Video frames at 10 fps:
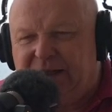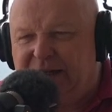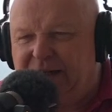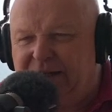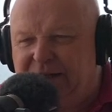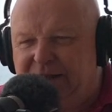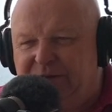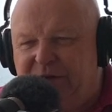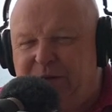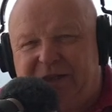And
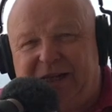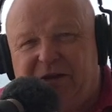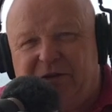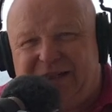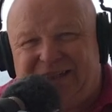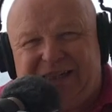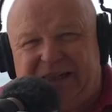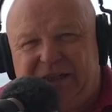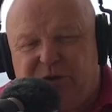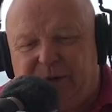even though it sounds
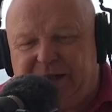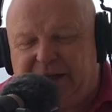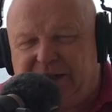idyllic, 28